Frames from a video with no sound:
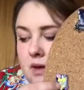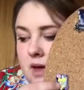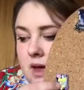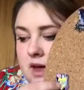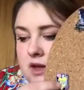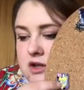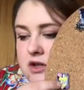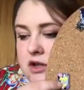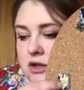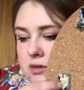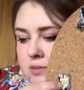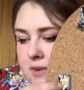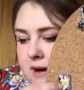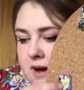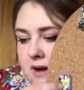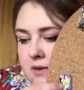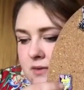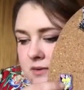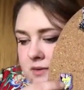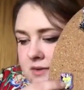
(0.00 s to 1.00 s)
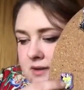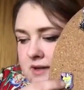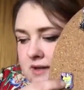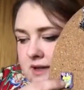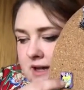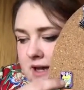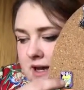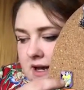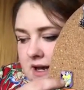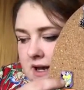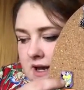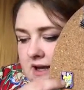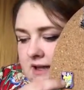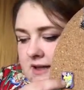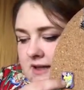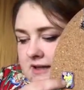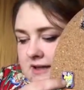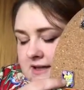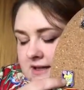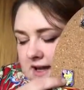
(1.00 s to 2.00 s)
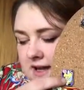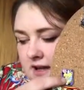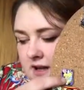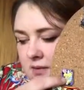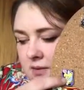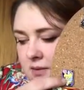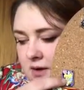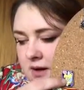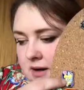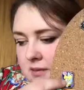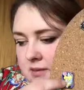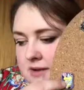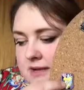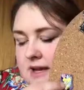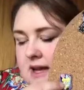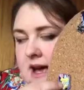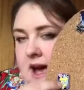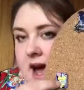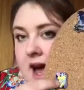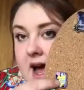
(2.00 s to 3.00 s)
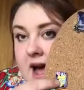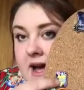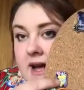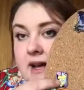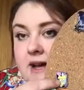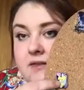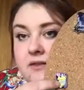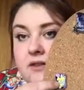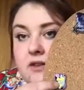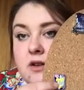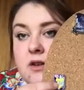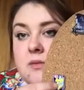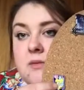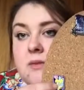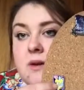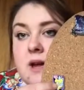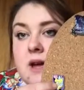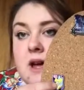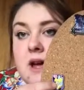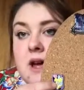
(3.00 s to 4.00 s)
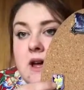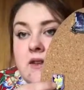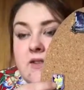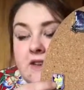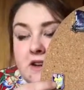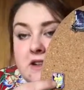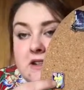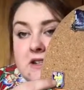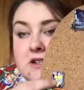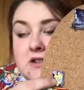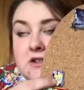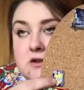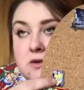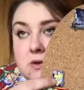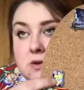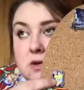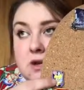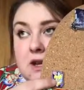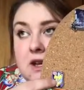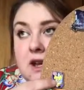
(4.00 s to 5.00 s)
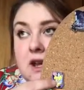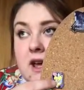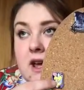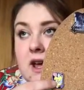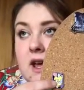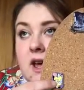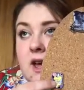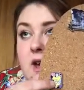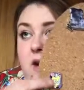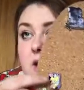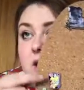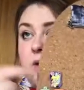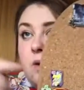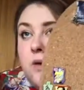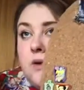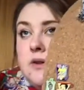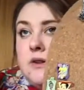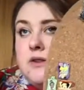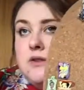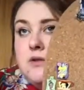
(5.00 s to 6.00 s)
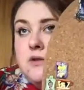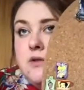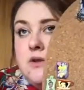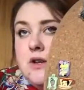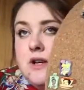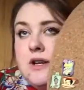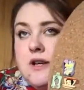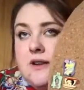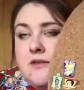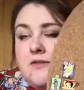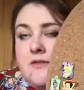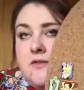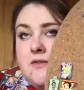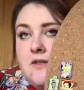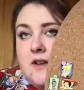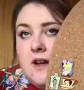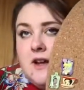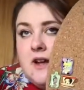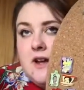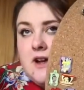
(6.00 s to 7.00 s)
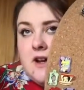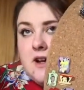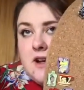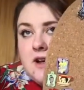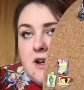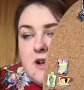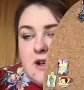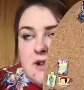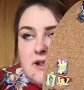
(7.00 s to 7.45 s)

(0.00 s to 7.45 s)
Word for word: a, a two pound in the sale one. It was Hank from Finding Dory, holding Dory and a, and a